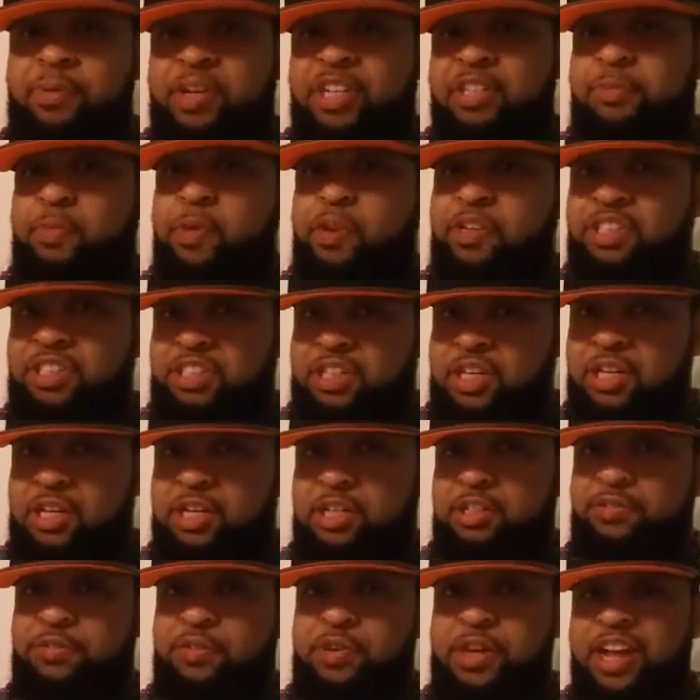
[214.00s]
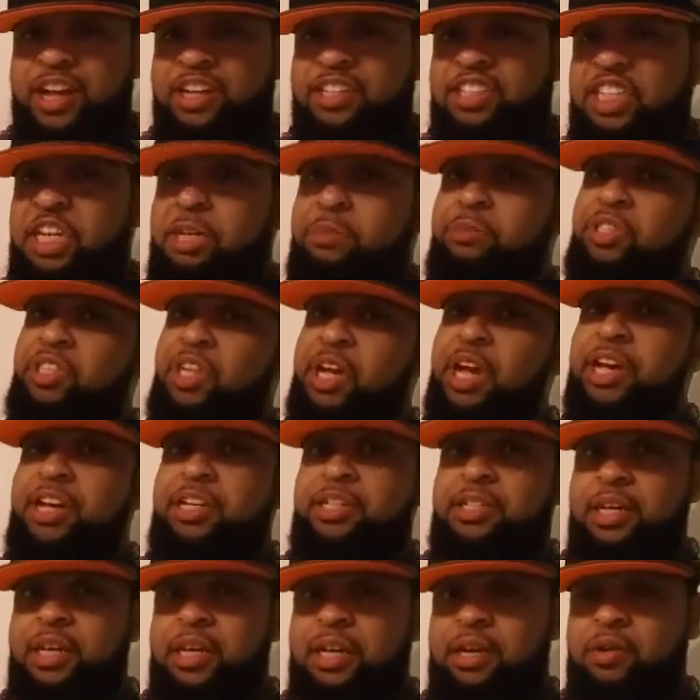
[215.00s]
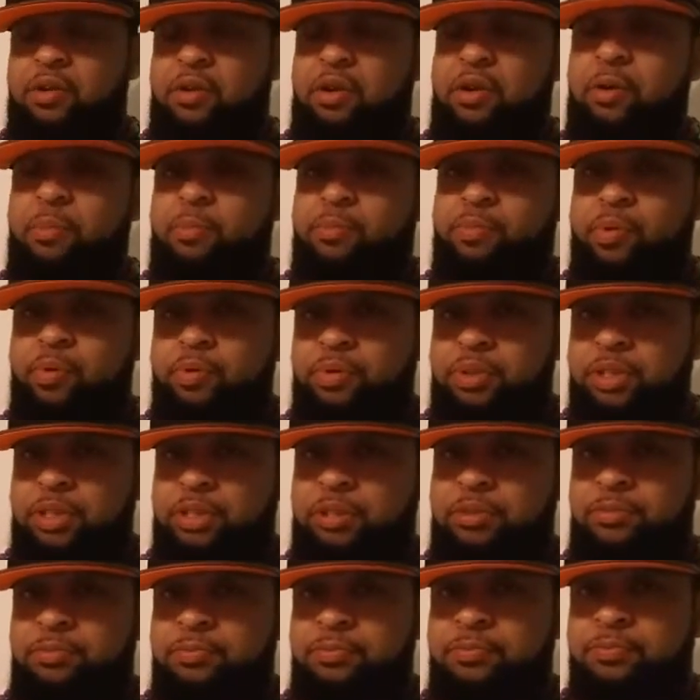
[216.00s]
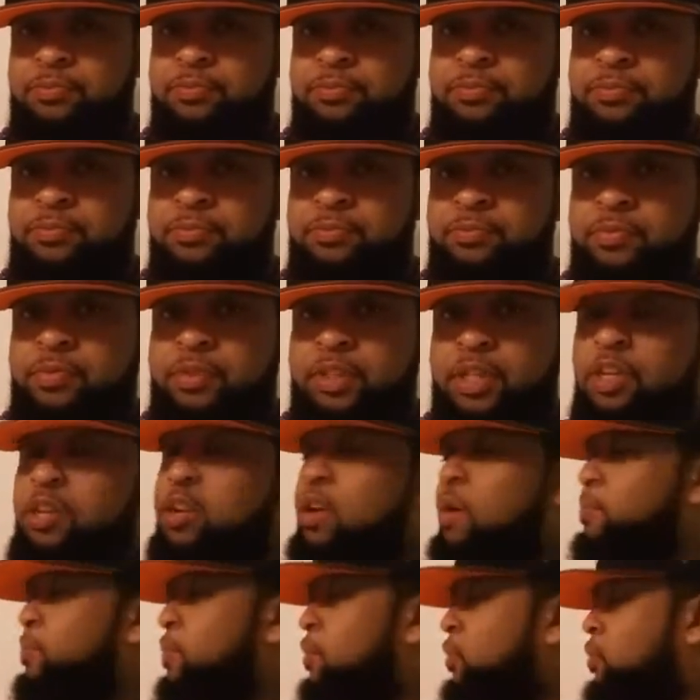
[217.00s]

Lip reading: the Pittsburgh Steelers for that cheap shot he did on Bruton. You know,